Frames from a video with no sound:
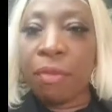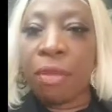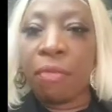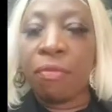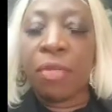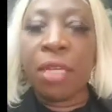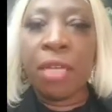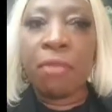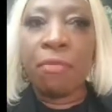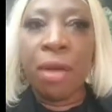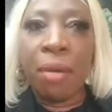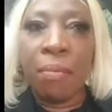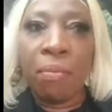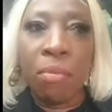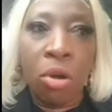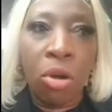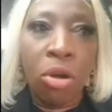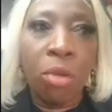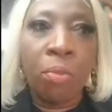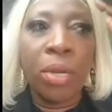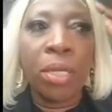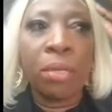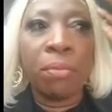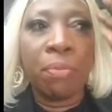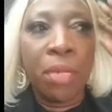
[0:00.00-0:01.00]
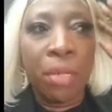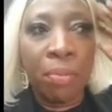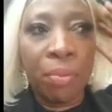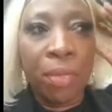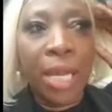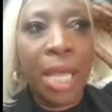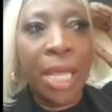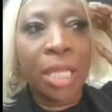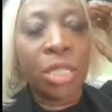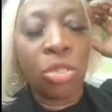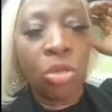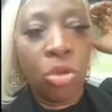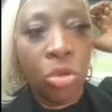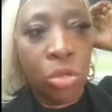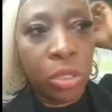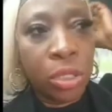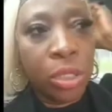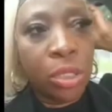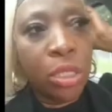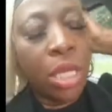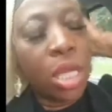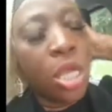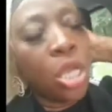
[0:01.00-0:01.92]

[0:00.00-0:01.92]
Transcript: if I buck up on people like those.